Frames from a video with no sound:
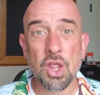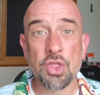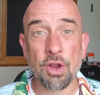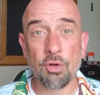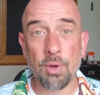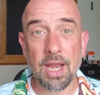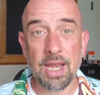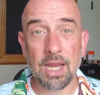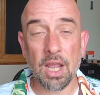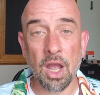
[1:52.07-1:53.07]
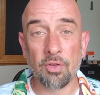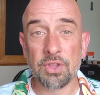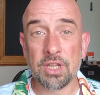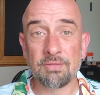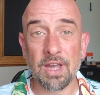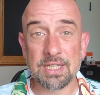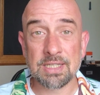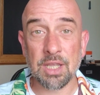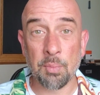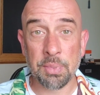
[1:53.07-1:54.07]
They're a rating of the
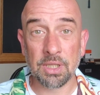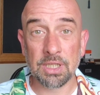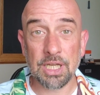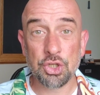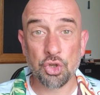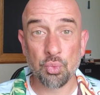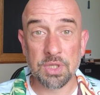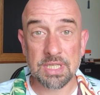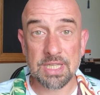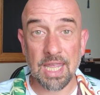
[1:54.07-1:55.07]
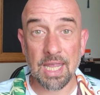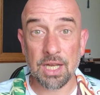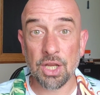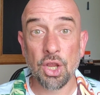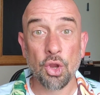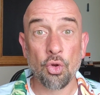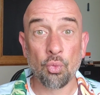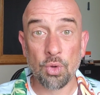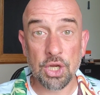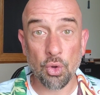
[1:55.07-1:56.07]
device's ability to withstand
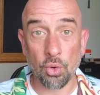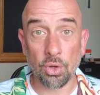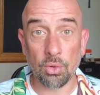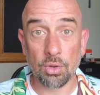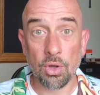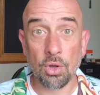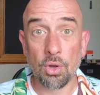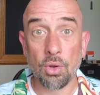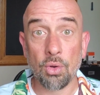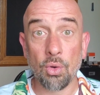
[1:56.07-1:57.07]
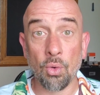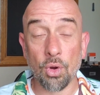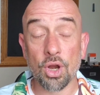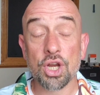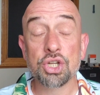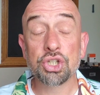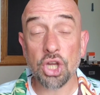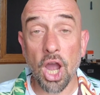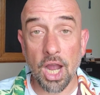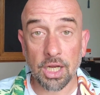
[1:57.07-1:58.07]
recoil or
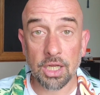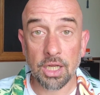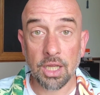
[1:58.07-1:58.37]
shock